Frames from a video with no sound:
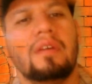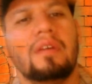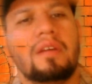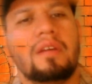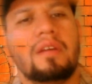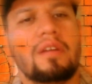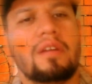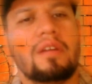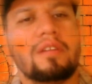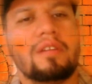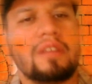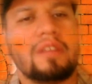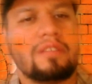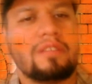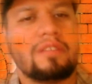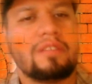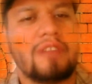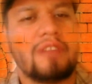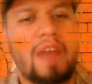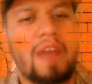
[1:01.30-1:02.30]
because at
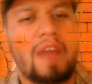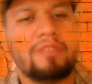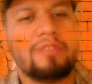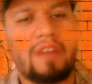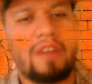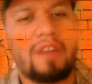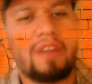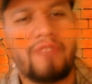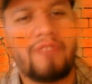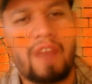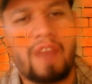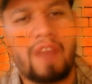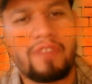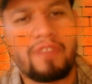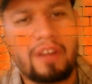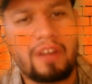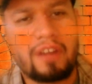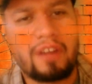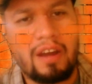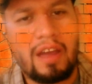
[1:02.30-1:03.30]
the time South
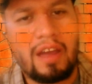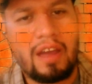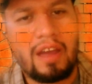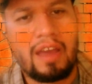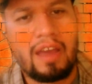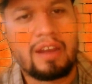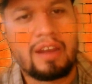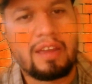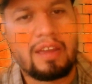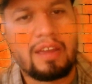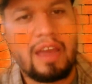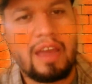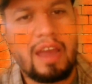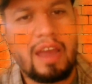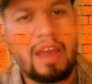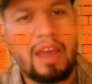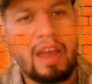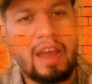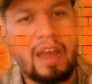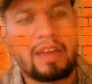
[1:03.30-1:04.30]
Africa and
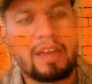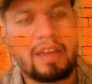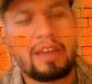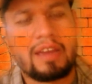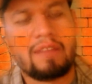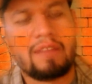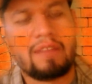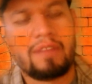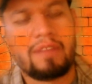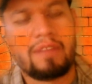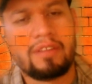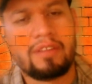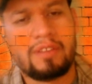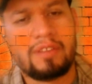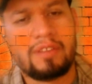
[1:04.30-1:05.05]
I was